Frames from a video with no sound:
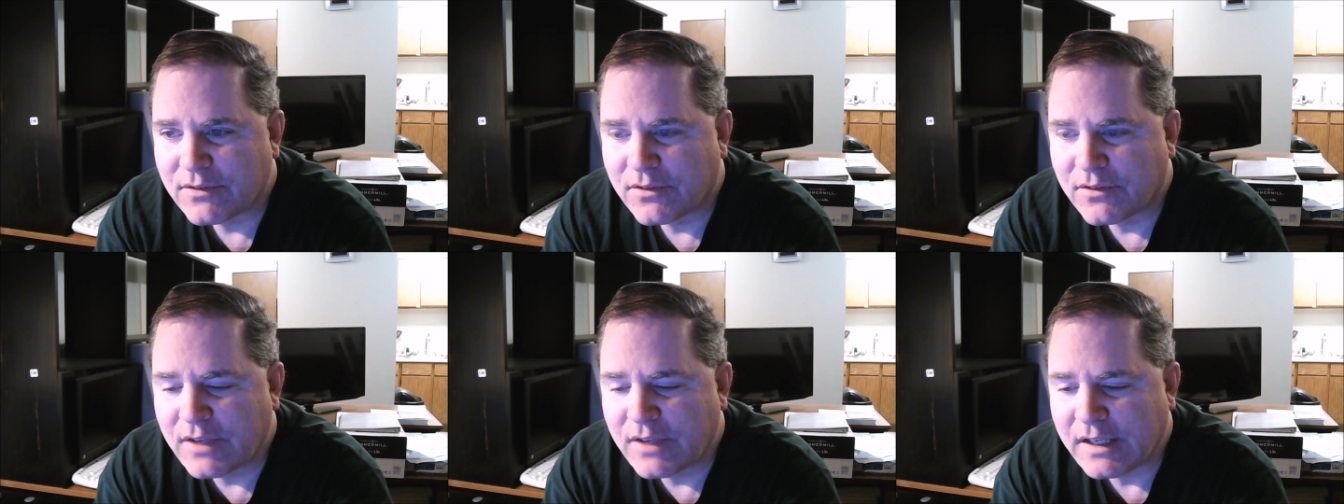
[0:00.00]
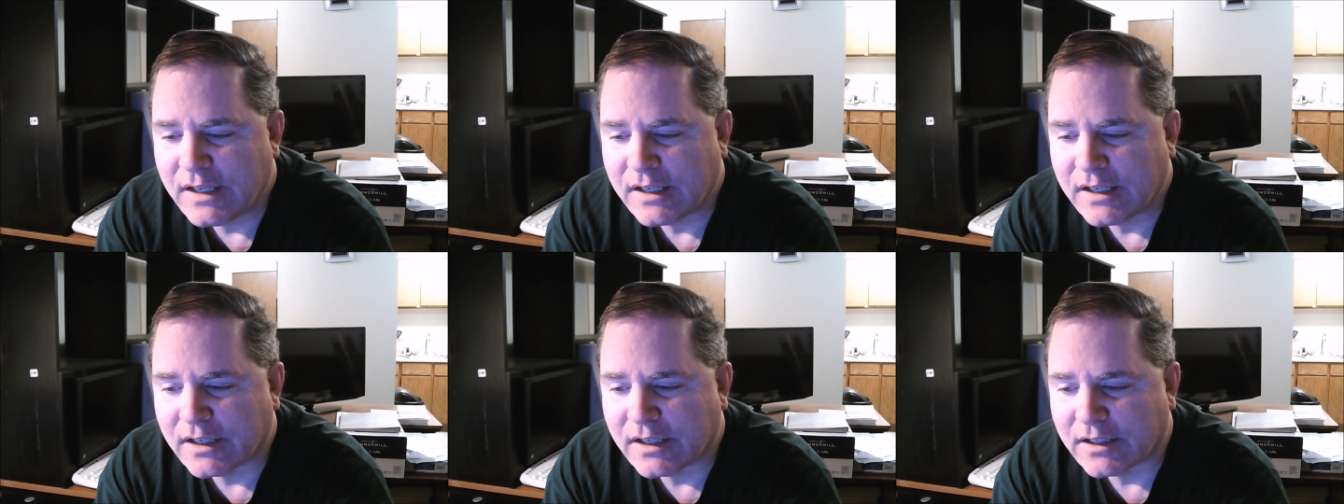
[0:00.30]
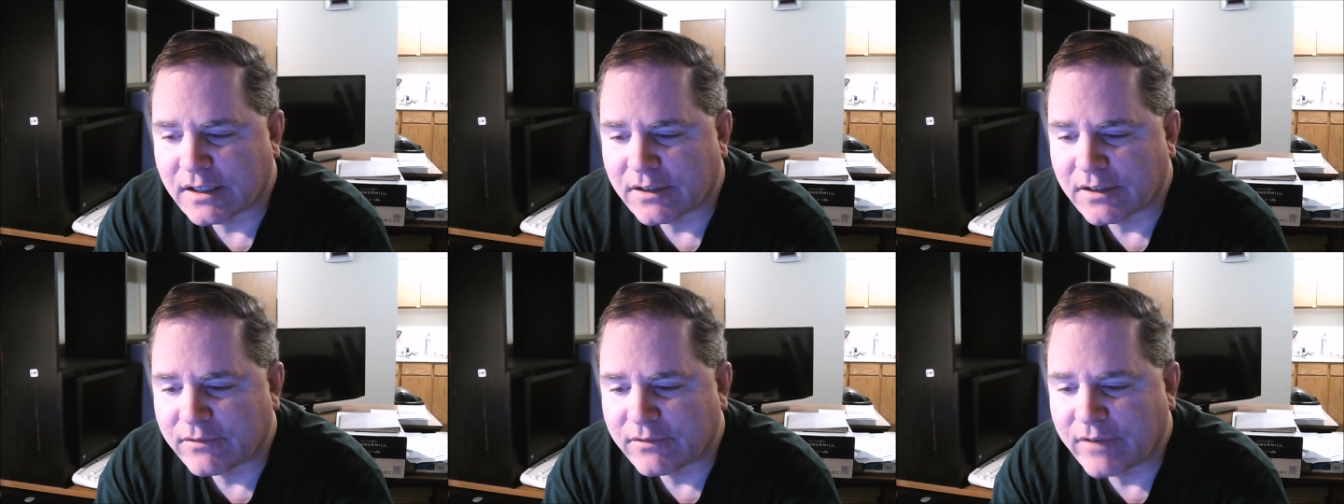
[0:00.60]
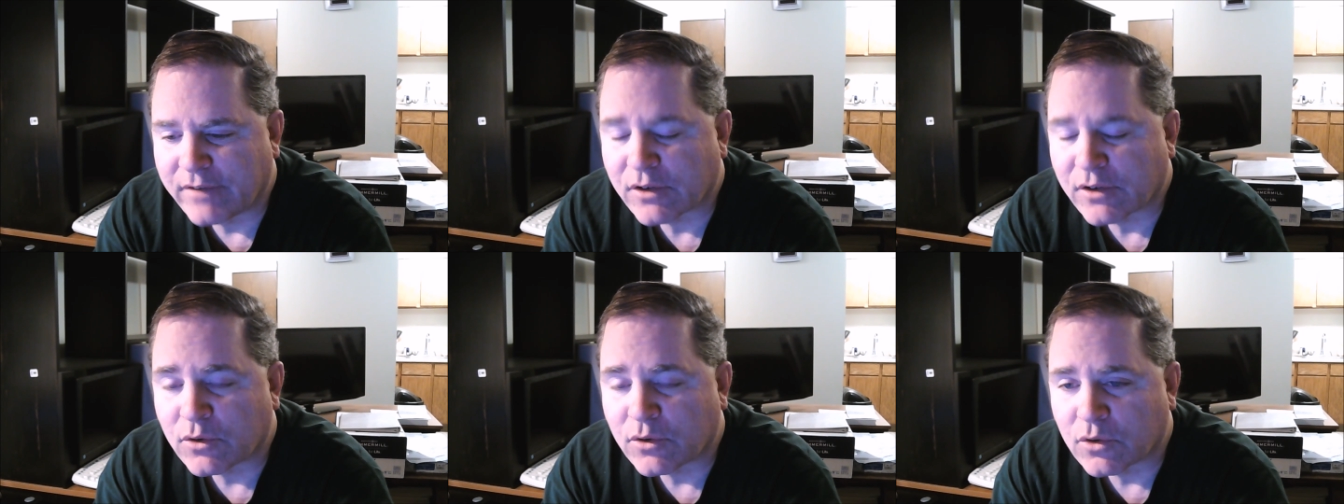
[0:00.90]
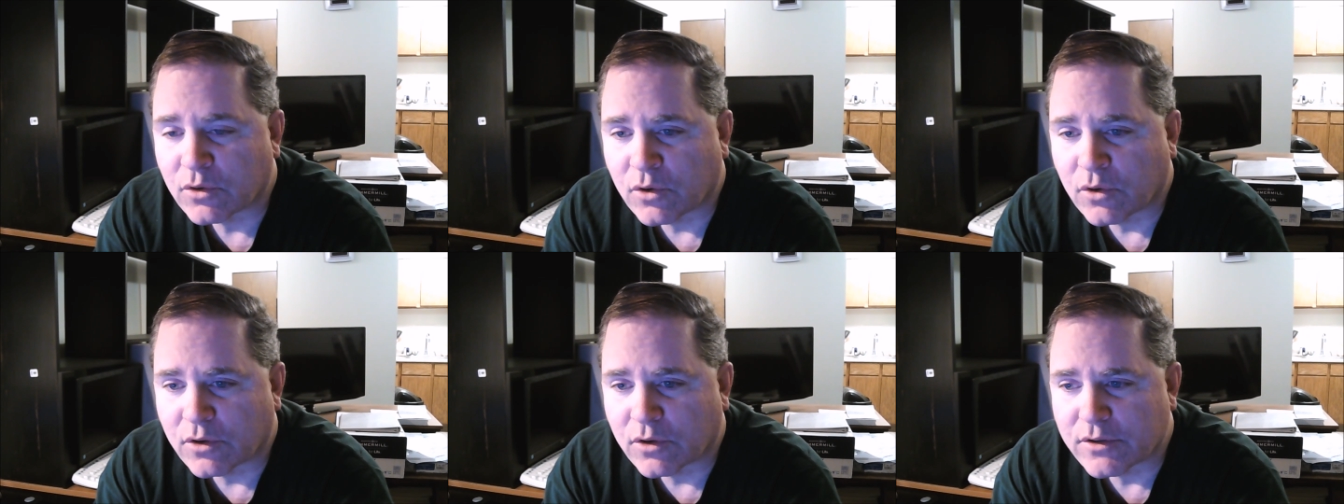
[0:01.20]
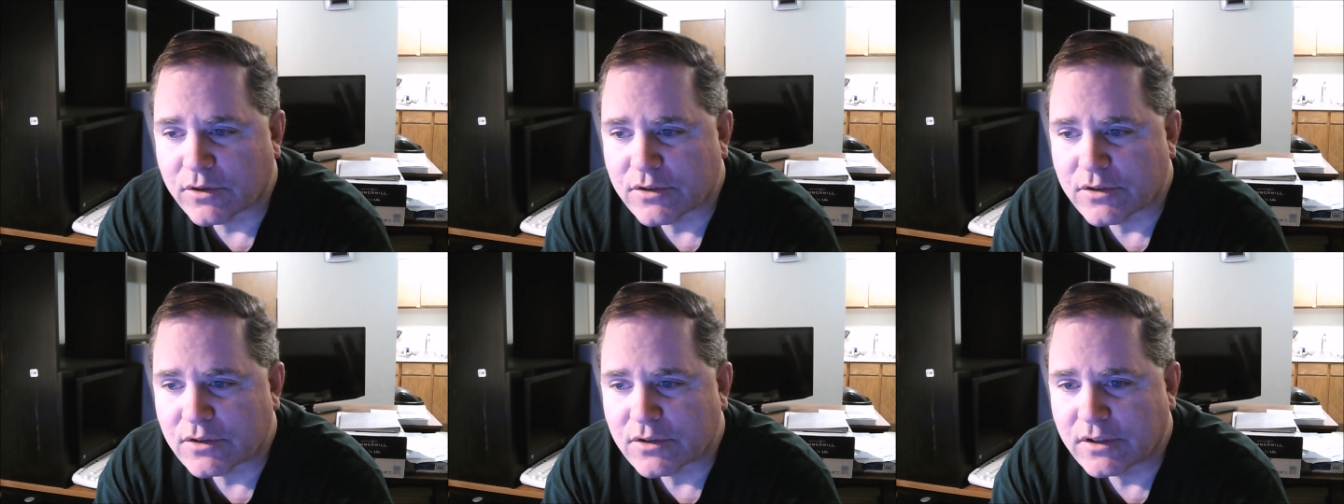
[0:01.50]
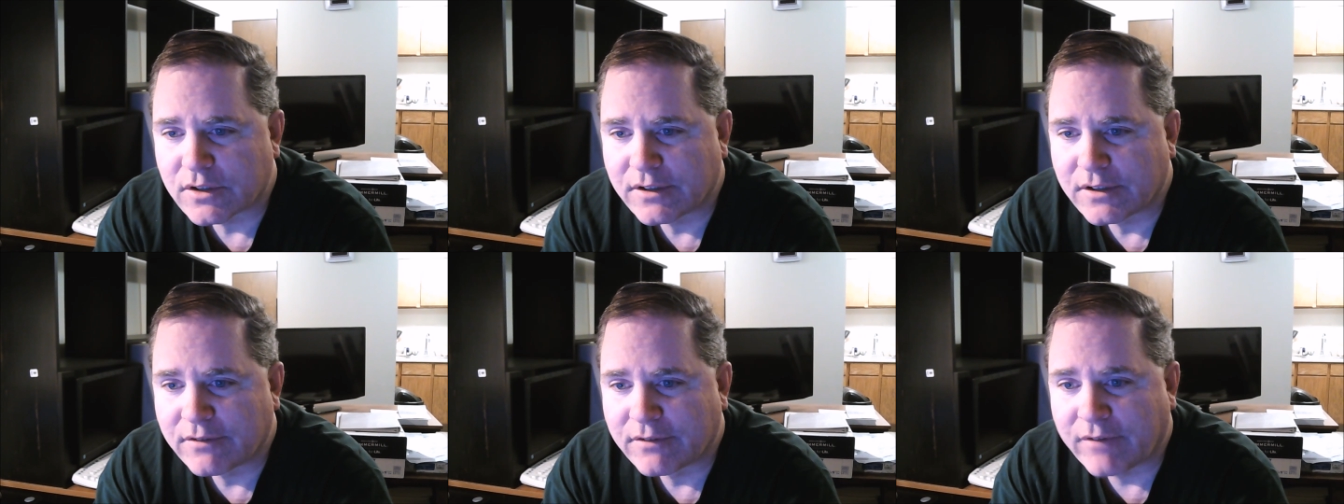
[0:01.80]
the uh, federal courts
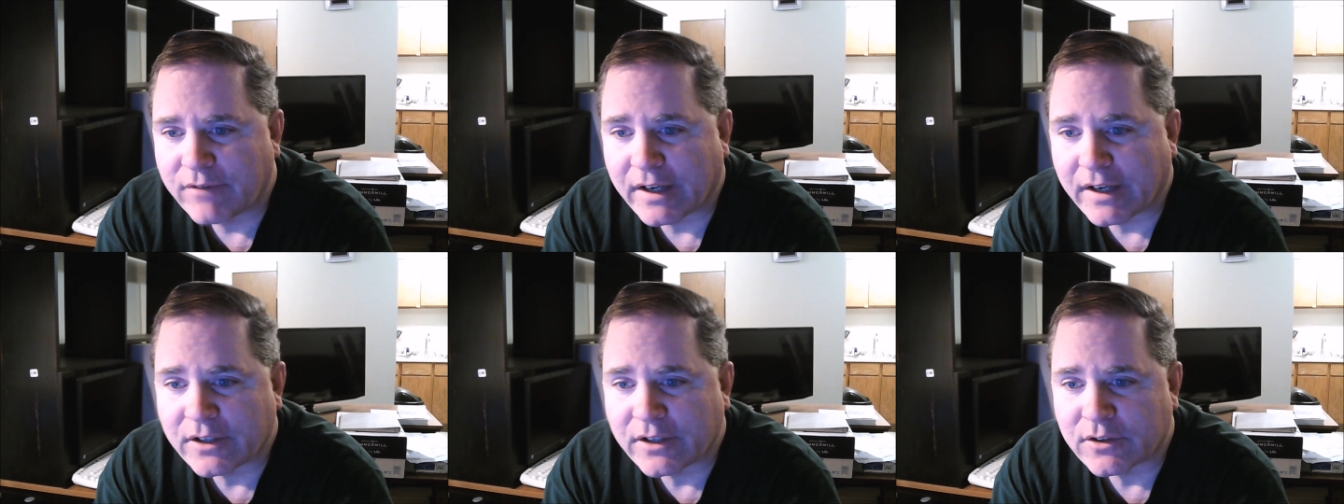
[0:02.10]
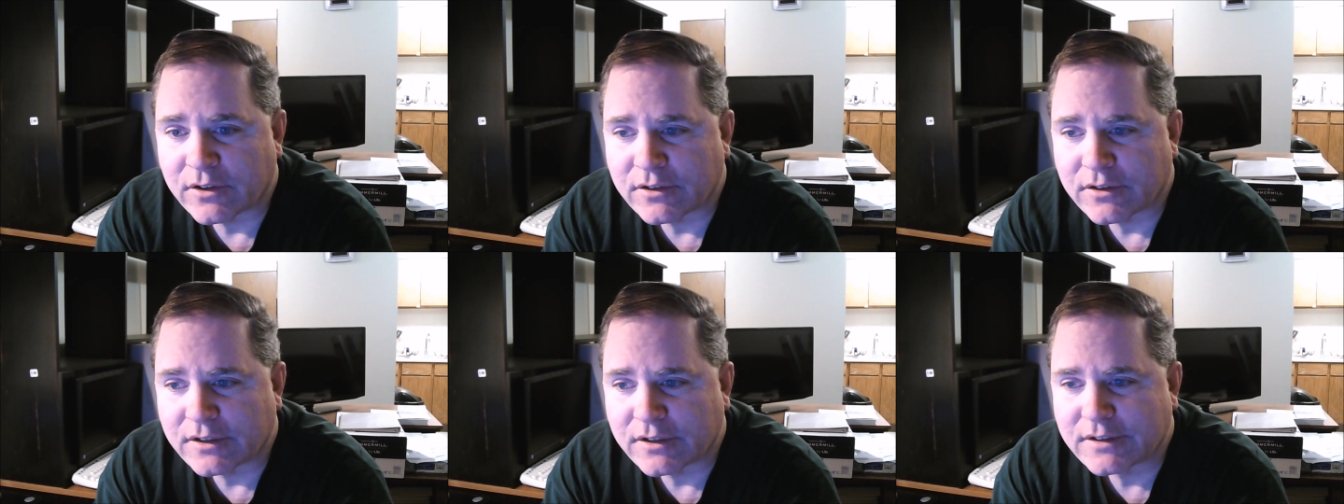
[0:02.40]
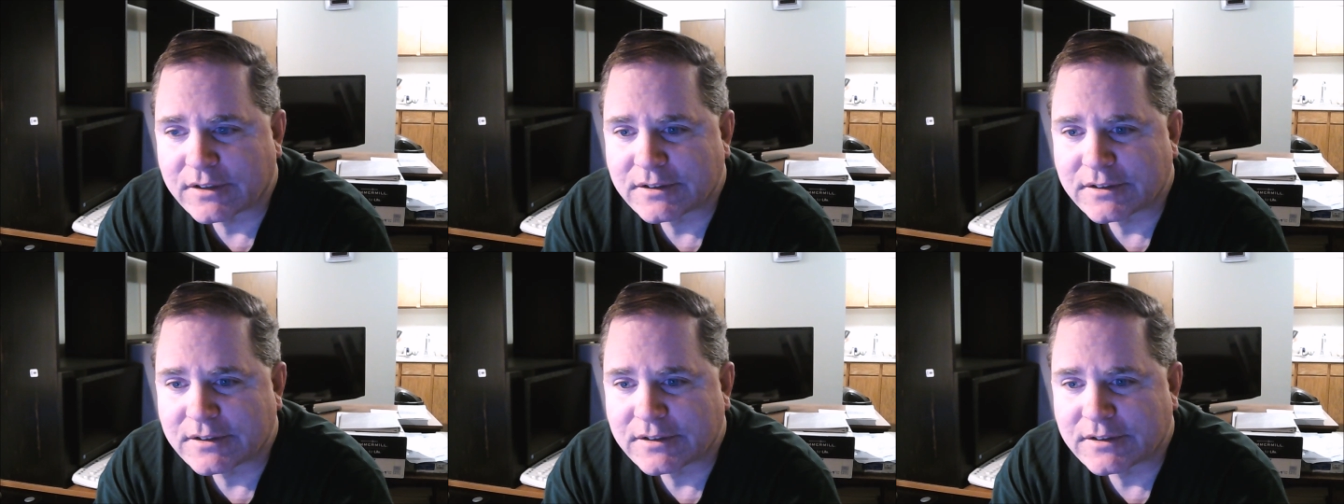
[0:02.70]
fired